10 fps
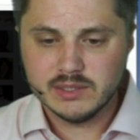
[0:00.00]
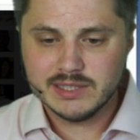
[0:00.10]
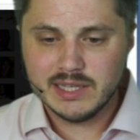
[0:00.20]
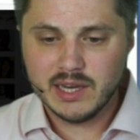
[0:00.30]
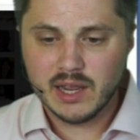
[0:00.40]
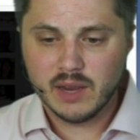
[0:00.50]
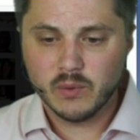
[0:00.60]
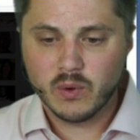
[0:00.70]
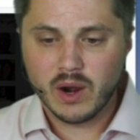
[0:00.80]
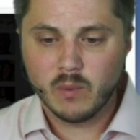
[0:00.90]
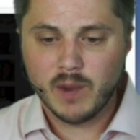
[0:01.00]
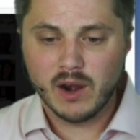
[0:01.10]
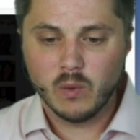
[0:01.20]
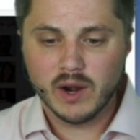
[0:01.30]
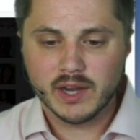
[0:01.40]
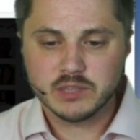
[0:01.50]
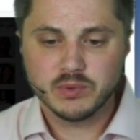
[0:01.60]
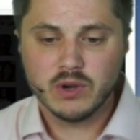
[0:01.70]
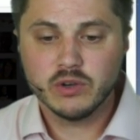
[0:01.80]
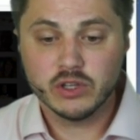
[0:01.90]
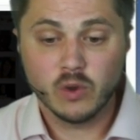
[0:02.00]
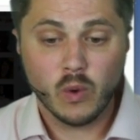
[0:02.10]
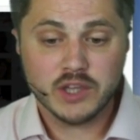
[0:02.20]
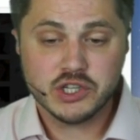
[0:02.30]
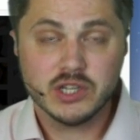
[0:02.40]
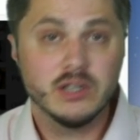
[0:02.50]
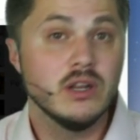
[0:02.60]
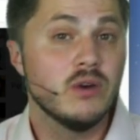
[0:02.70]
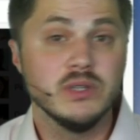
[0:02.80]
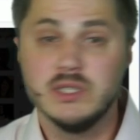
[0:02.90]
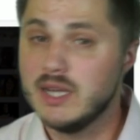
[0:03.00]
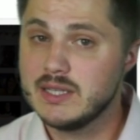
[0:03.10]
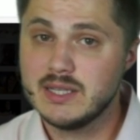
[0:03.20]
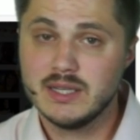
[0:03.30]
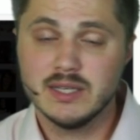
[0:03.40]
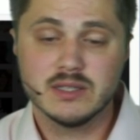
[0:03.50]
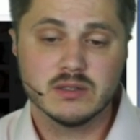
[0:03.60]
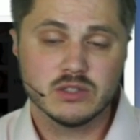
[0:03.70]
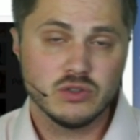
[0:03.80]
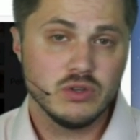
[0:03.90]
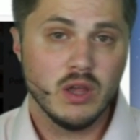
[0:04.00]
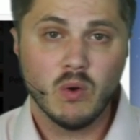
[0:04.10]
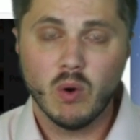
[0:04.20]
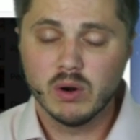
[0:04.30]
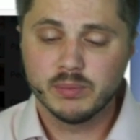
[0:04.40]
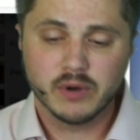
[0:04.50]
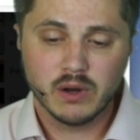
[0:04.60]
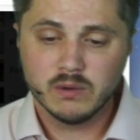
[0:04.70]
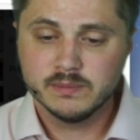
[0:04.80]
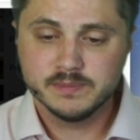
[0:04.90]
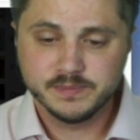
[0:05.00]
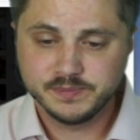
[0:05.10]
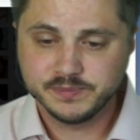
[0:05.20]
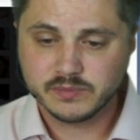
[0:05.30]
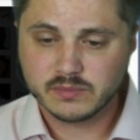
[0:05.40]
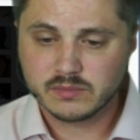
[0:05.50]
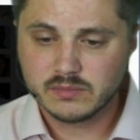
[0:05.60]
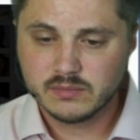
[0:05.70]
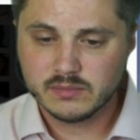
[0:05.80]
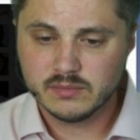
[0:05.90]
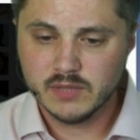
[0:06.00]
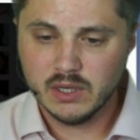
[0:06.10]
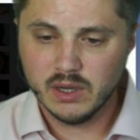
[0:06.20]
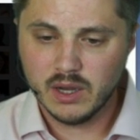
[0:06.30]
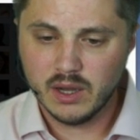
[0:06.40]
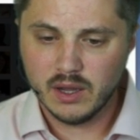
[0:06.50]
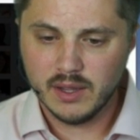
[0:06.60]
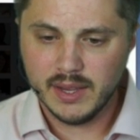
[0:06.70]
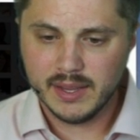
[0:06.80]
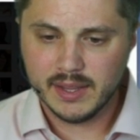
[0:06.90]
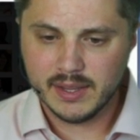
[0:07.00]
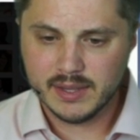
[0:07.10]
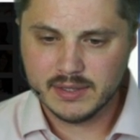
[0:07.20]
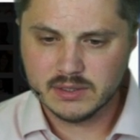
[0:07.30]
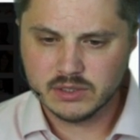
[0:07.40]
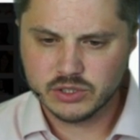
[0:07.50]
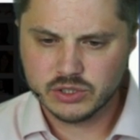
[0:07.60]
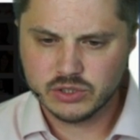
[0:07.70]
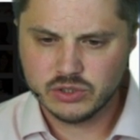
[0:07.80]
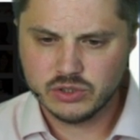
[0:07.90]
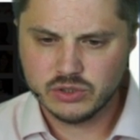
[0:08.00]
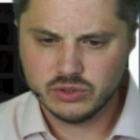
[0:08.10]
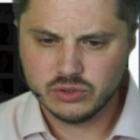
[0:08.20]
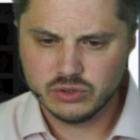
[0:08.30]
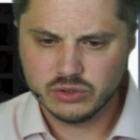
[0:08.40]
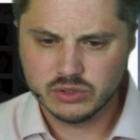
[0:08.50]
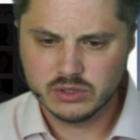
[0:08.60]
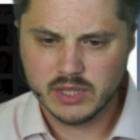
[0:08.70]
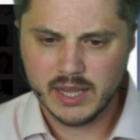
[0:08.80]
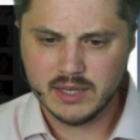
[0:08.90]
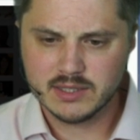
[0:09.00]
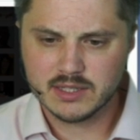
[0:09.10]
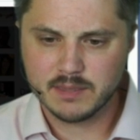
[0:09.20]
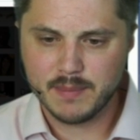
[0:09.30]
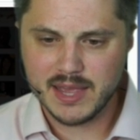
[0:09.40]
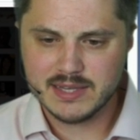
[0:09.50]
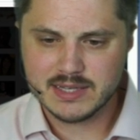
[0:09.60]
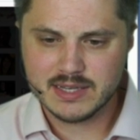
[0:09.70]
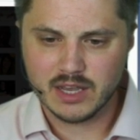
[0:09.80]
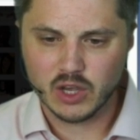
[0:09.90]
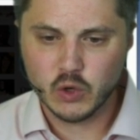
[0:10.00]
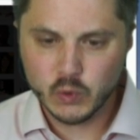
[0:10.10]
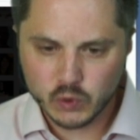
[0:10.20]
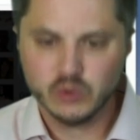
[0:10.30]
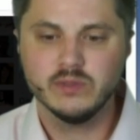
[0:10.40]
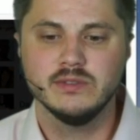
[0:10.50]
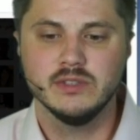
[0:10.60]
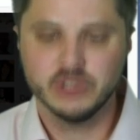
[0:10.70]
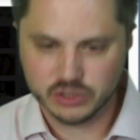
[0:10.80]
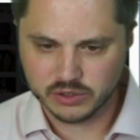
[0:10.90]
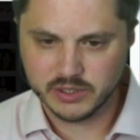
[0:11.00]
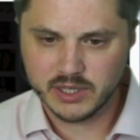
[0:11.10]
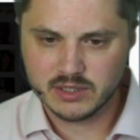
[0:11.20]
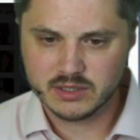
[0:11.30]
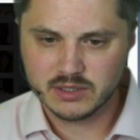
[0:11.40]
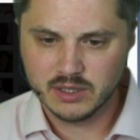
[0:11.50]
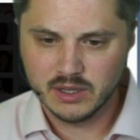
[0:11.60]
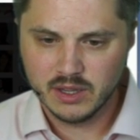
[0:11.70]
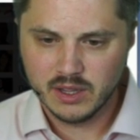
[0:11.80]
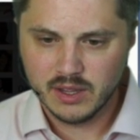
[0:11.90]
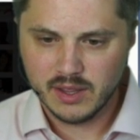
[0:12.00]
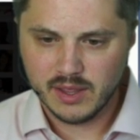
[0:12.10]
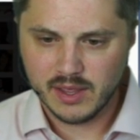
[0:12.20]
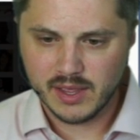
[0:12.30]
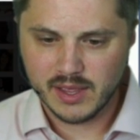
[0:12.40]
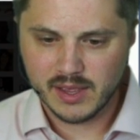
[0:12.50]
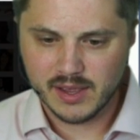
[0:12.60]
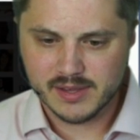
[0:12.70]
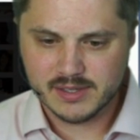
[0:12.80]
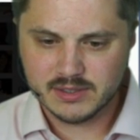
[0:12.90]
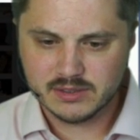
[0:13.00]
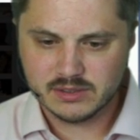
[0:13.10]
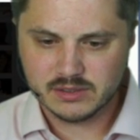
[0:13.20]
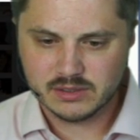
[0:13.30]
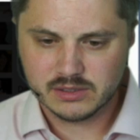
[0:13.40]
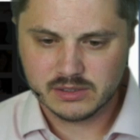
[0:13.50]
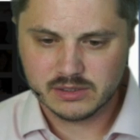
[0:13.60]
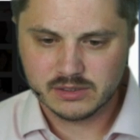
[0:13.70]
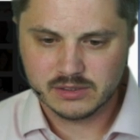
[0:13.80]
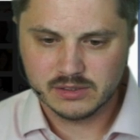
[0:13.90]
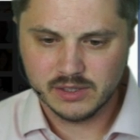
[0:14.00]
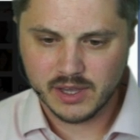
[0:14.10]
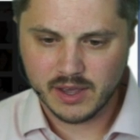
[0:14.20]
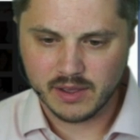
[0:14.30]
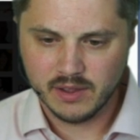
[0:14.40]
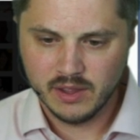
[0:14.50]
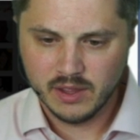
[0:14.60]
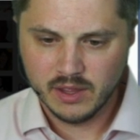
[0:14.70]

Does NDI require Wirecast Pro? Good question. No, it doesn't. It's Studio or Pro. And Haiti says amazing and cool. It sure is. And yeah.